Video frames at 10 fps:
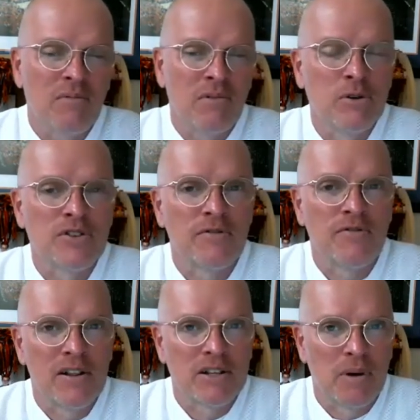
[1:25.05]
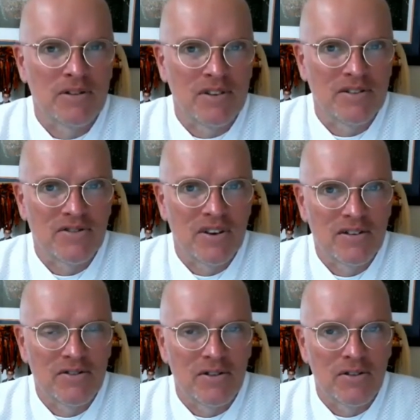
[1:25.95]
losing Felix
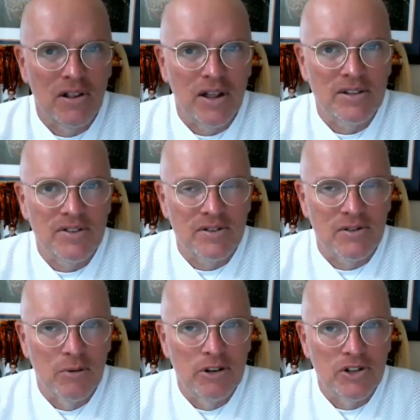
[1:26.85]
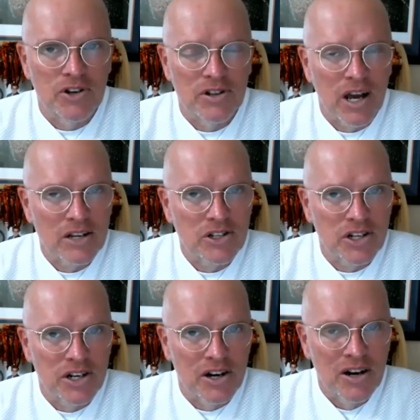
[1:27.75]
Bautista to the late season arm injury last
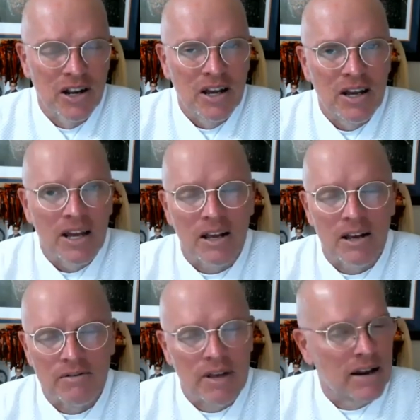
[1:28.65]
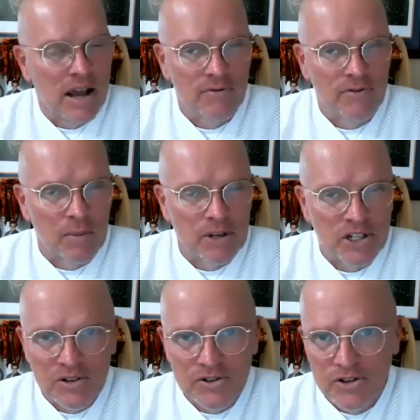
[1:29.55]
year. He had to have Tommy
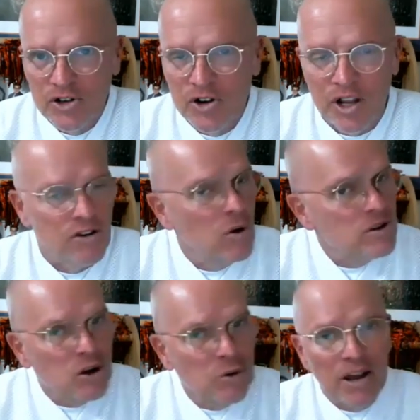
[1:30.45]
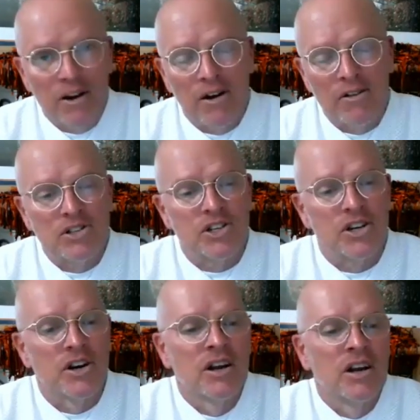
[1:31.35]
John surgery. You knew he was going to be out all this
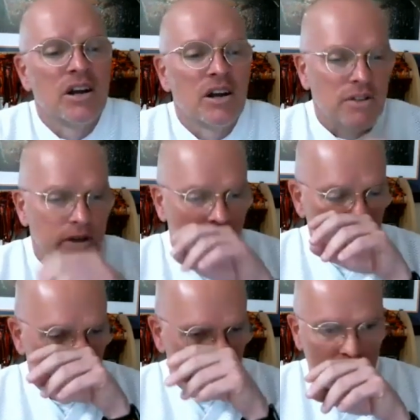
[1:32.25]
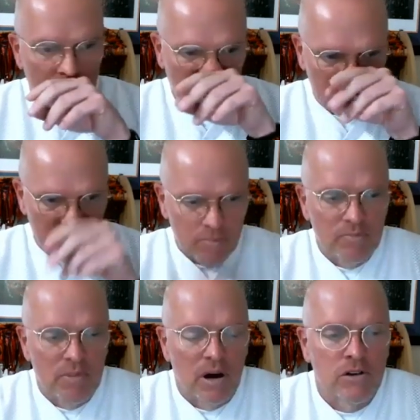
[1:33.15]
year. The O's went out and picked up
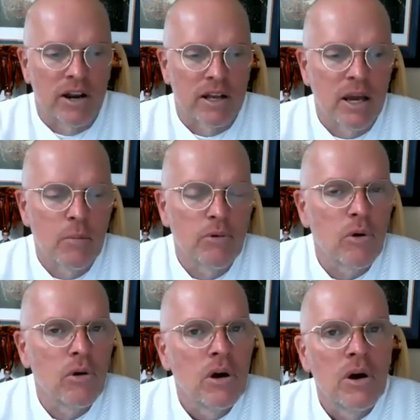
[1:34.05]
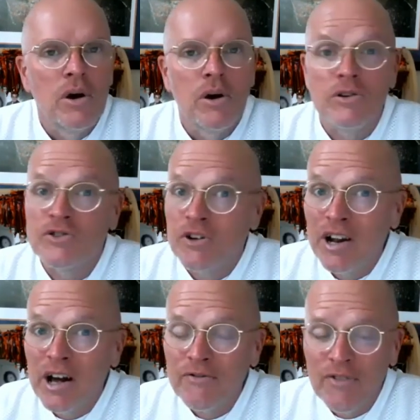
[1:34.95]
uh, Craig Kimbrel, who
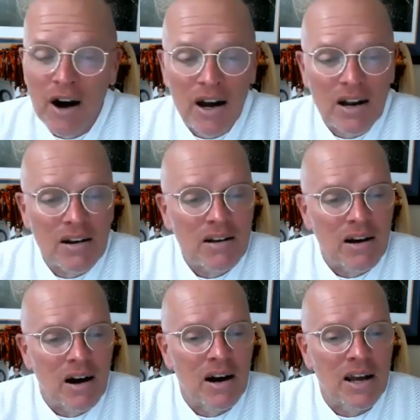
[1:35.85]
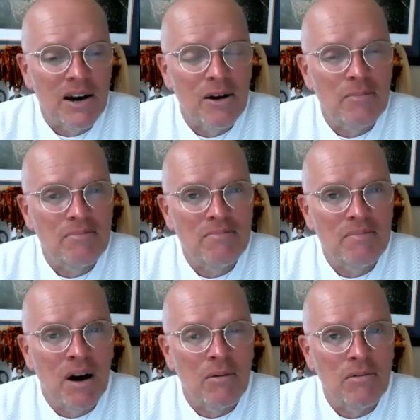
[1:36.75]
started out fine, uh, ended up
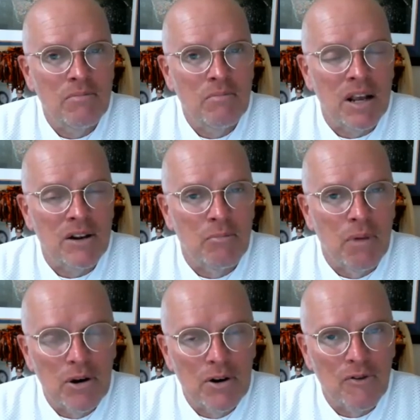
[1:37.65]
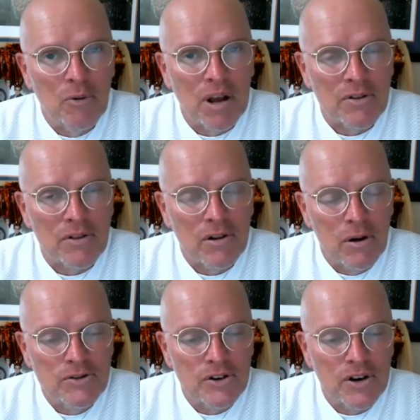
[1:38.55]
uh, being demoted from being the
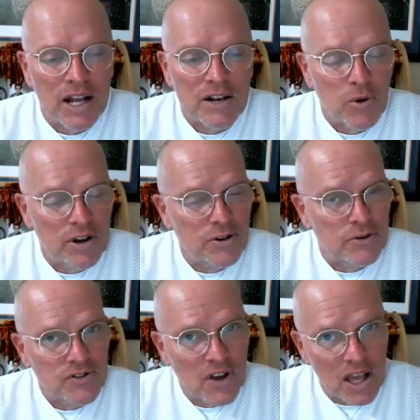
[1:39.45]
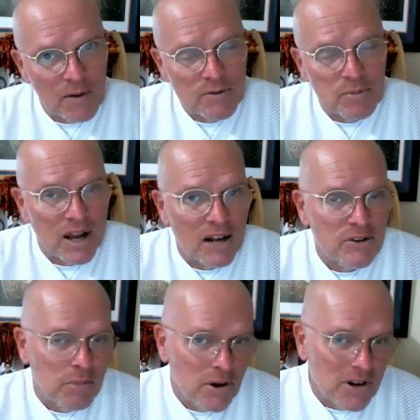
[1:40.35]
closer. He had 22 saves, but got
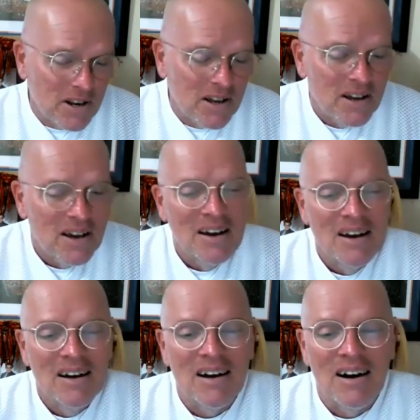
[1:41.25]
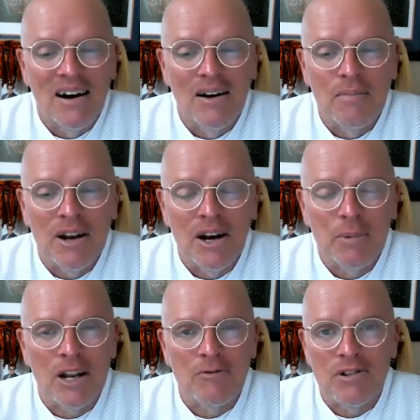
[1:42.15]
demoted. Um, ended up
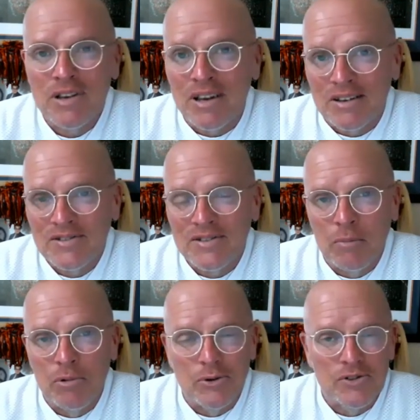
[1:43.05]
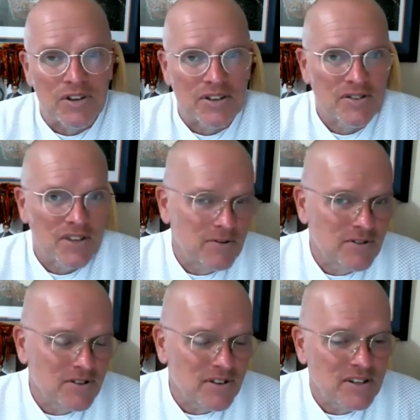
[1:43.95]
getting released. He blew six saves
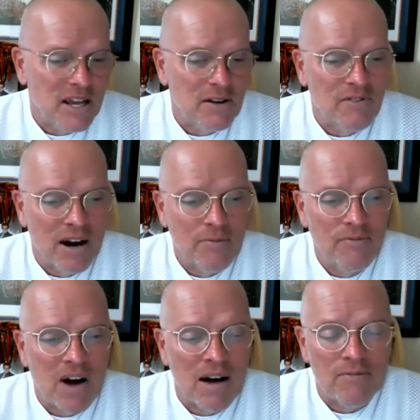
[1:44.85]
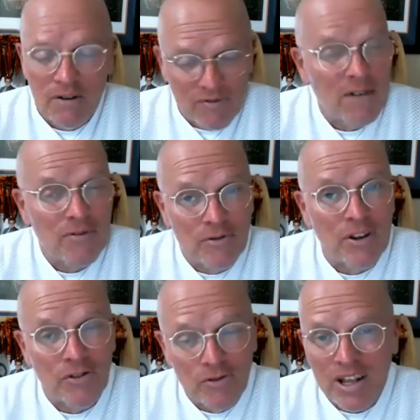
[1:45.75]
this season. Had a five five five
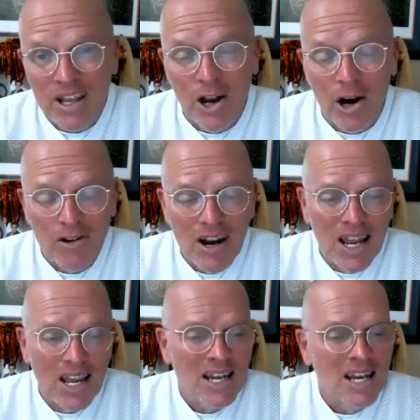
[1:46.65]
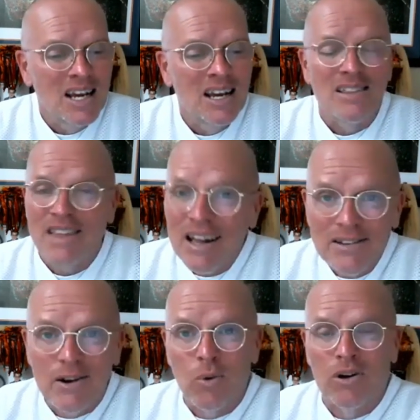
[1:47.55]
three three ERA. That
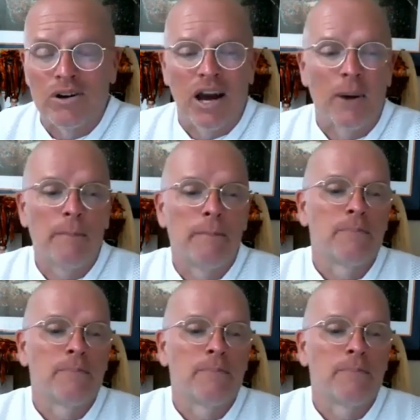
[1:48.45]
didn't work out.